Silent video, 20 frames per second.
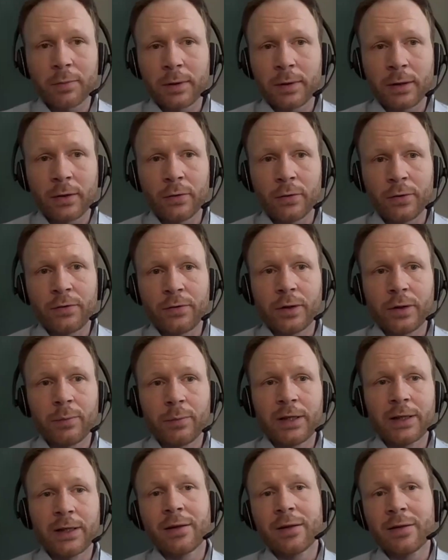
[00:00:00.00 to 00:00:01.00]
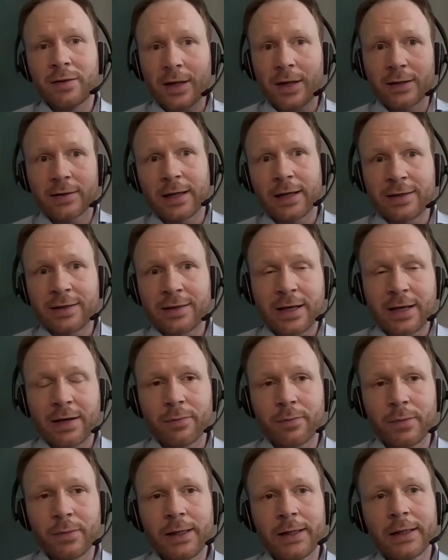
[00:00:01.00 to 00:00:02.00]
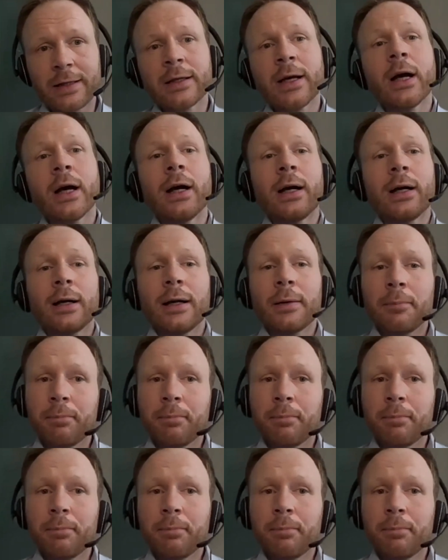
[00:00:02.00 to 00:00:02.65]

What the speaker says: is below 50 million, it starts at 7 million.